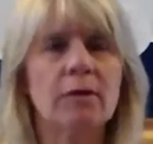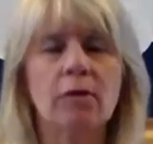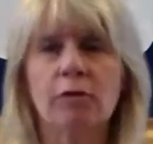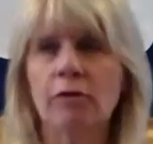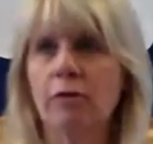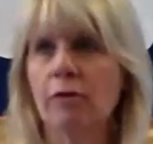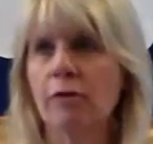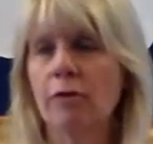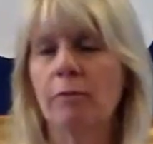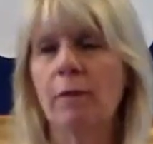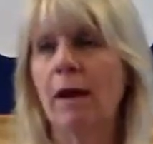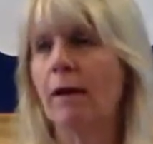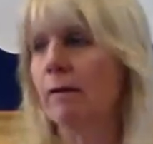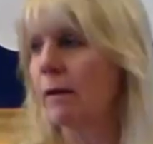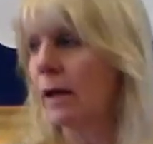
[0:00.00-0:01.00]
they're turned
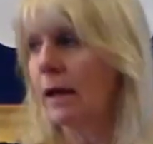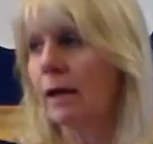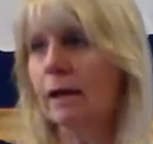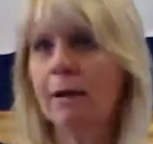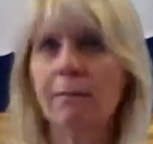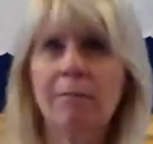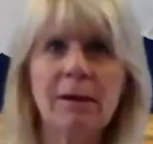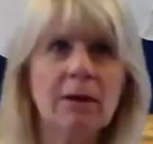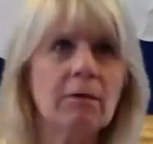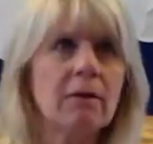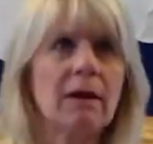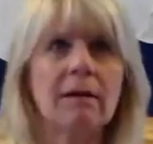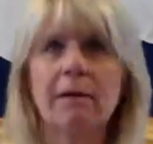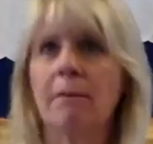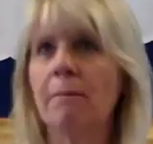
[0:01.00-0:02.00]
around getting a
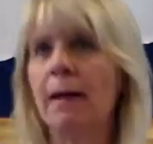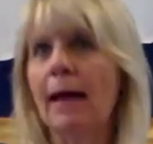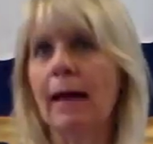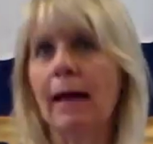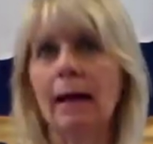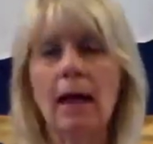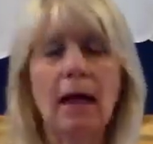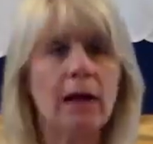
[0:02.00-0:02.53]
beer out of the back.